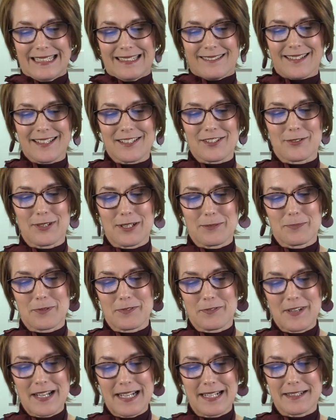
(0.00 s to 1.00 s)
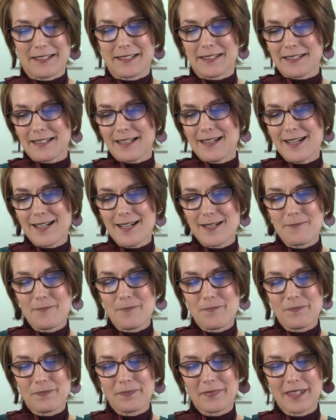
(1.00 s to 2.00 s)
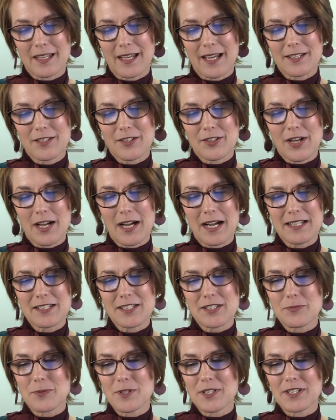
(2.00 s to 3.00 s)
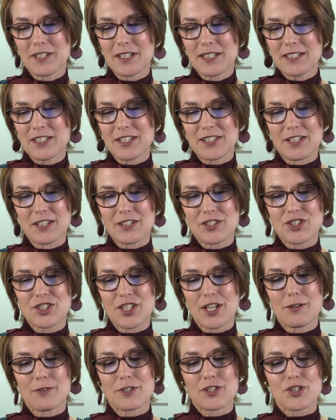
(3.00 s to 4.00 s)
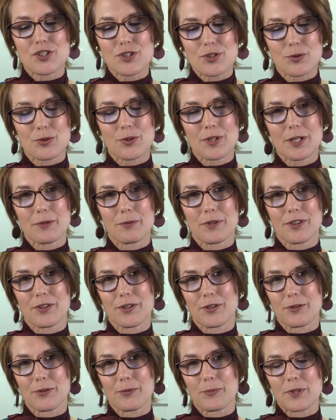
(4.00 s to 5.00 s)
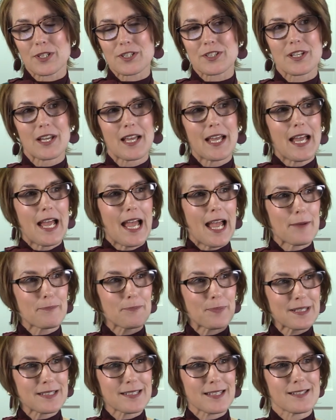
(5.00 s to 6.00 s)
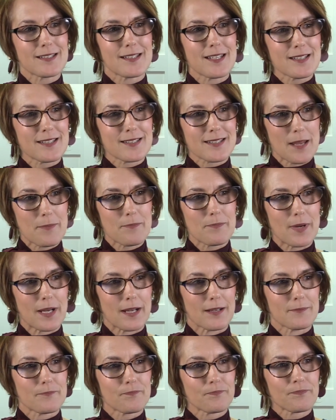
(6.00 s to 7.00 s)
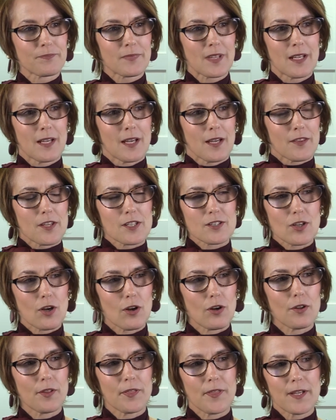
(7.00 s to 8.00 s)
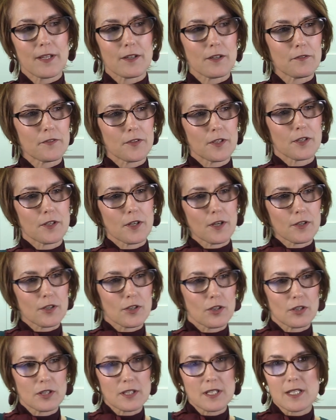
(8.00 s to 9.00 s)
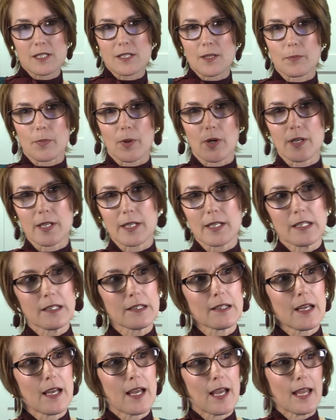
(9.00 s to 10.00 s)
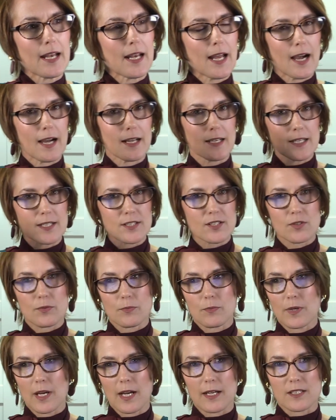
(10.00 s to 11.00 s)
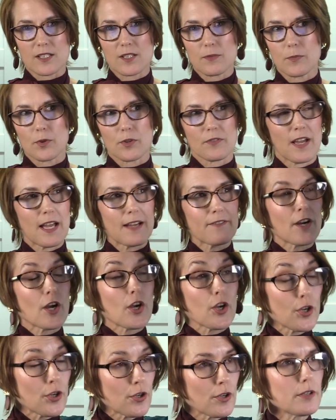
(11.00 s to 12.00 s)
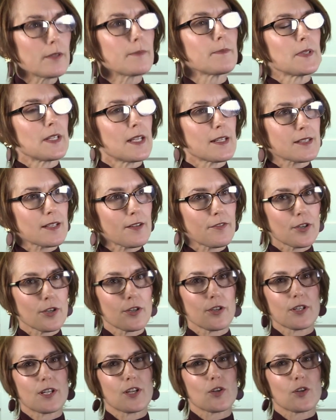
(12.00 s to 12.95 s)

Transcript: That's quite profound. And, you know, I just want to share a story with you, which happened in December. This whole thing of, you know, God needs a body and I need to move. Have I heard? Yes, I've heard.